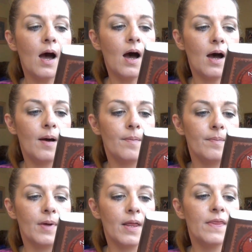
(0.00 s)

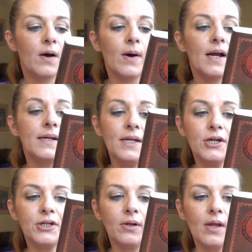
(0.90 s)
um, though
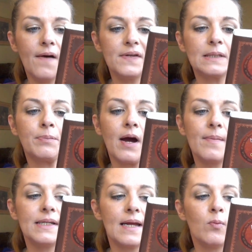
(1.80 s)
unconditional love is
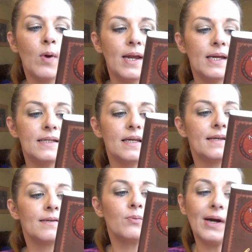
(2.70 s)
promised at weddings, it
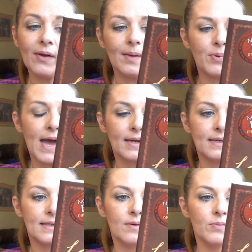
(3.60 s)
is rarely
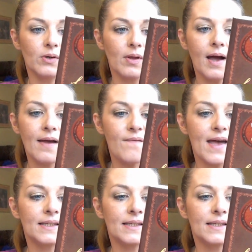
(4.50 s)
practiced in real life.